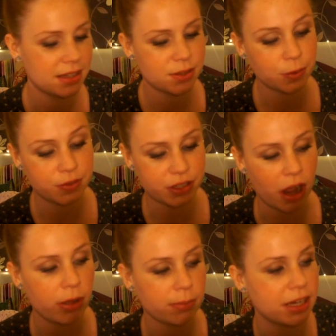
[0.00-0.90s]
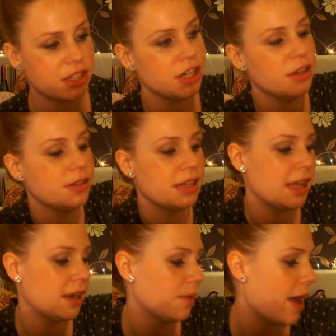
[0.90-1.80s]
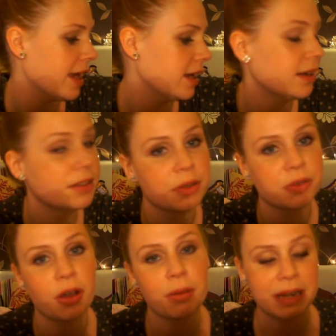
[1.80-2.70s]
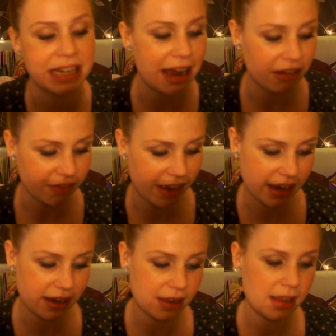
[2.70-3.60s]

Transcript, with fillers: Sort of to go with my shoes in a way, sort of got a mini outfit